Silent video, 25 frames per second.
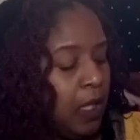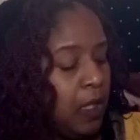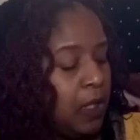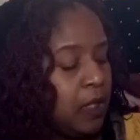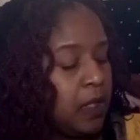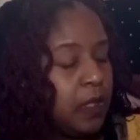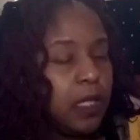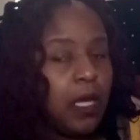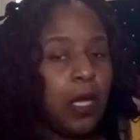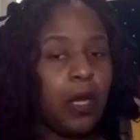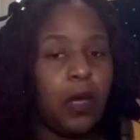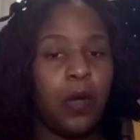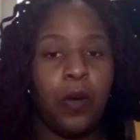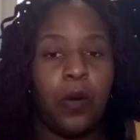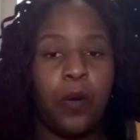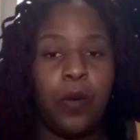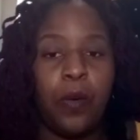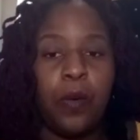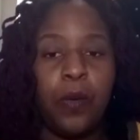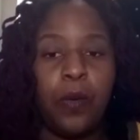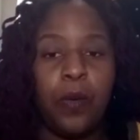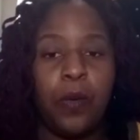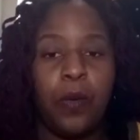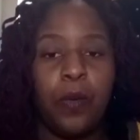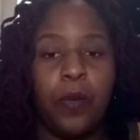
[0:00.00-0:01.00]

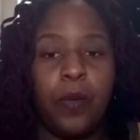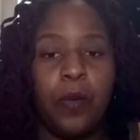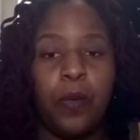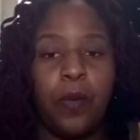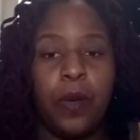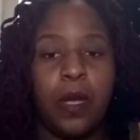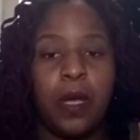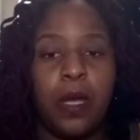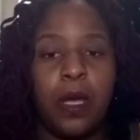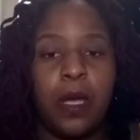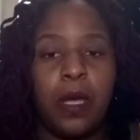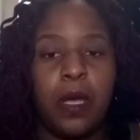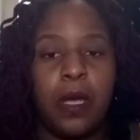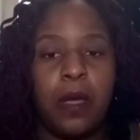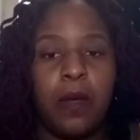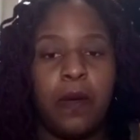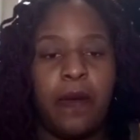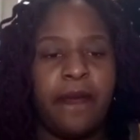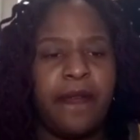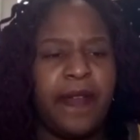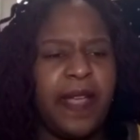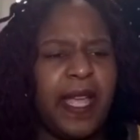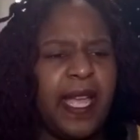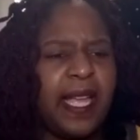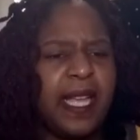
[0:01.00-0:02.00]
So
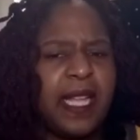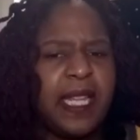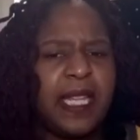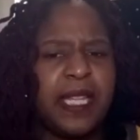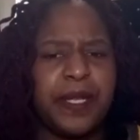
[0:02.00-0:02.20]
I've had